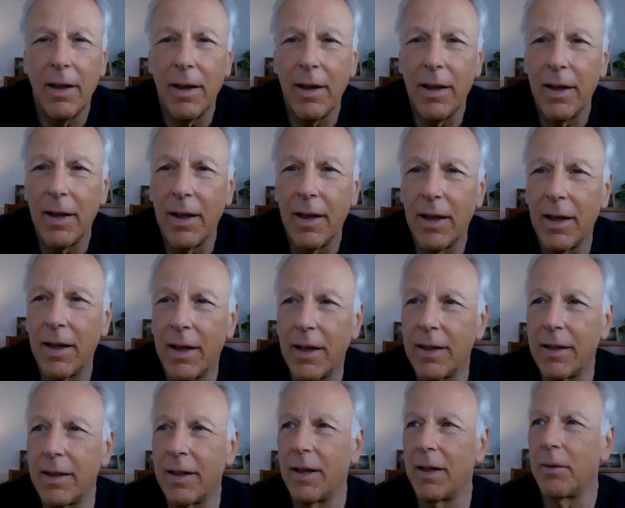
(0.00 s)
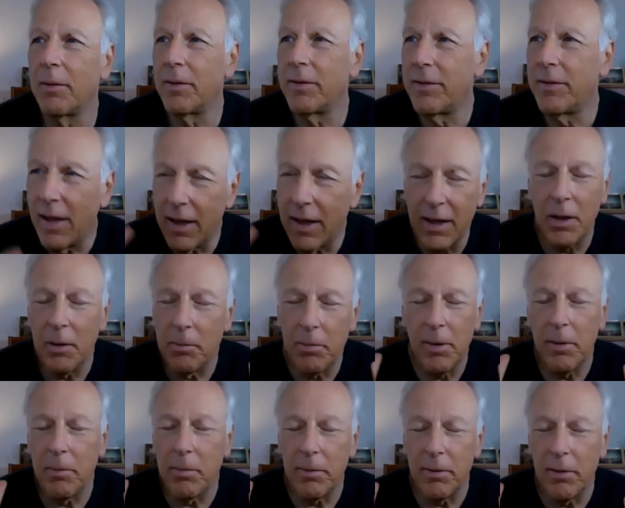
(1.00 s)
and it was taking
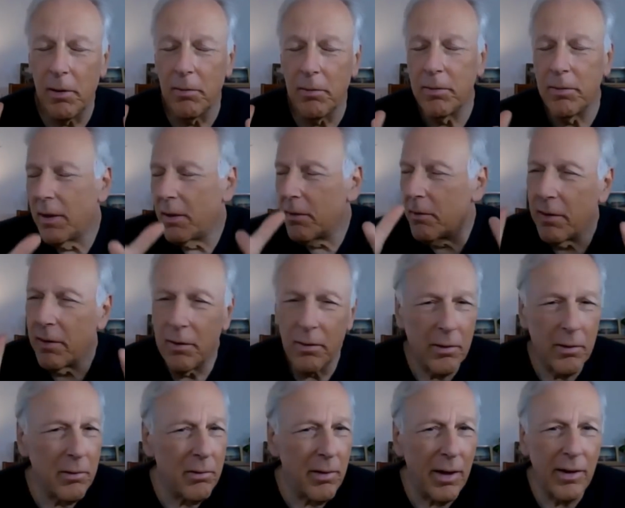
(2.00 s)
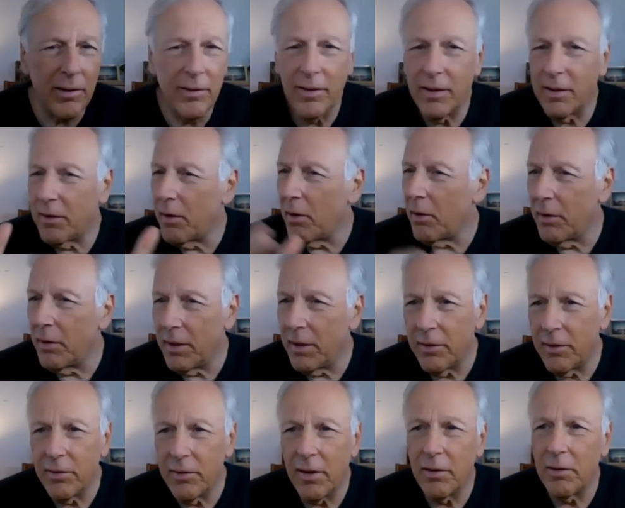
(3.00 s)
people over and they were going crazy and hurting
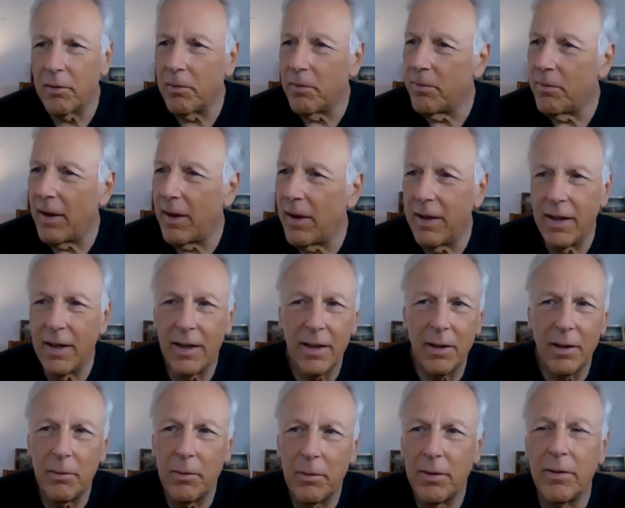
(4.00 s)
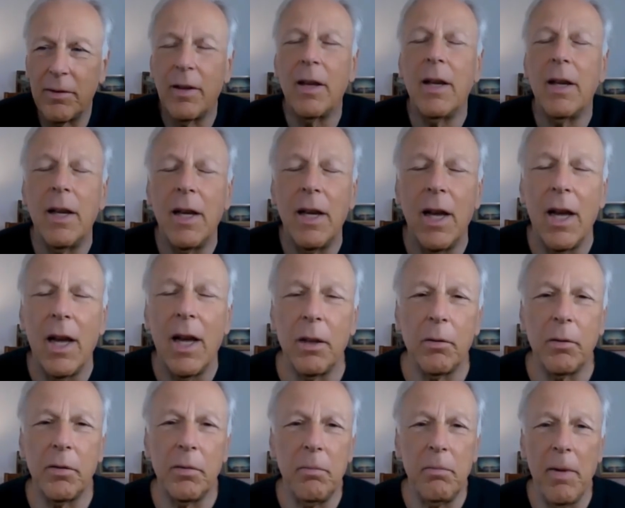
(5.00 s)
each other and fighting and there was there
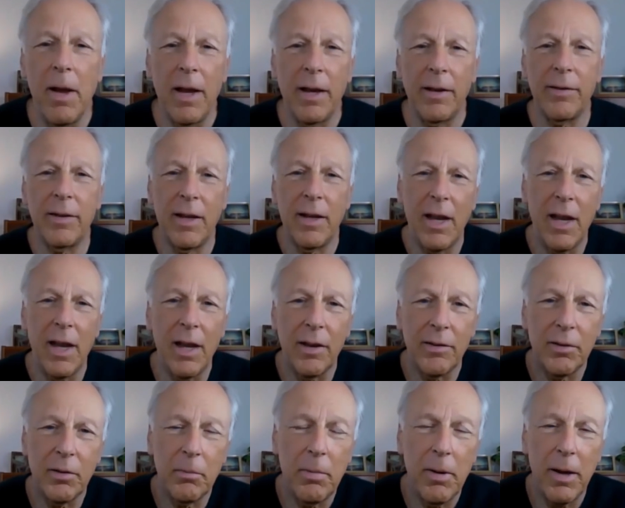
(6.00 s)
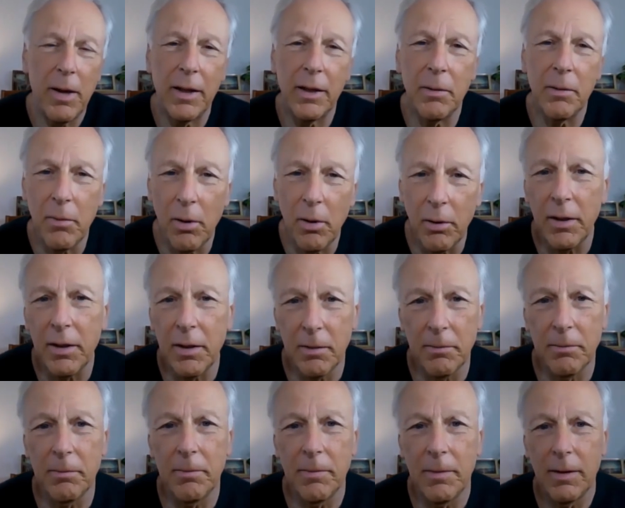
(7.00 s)
was mass chaos and
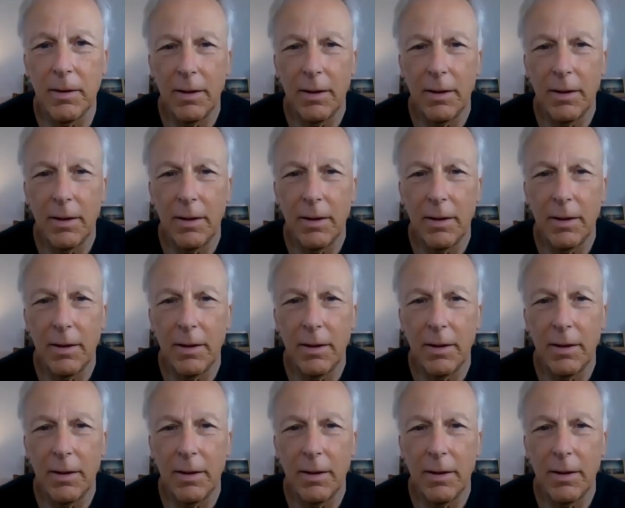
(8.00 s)
pandemonium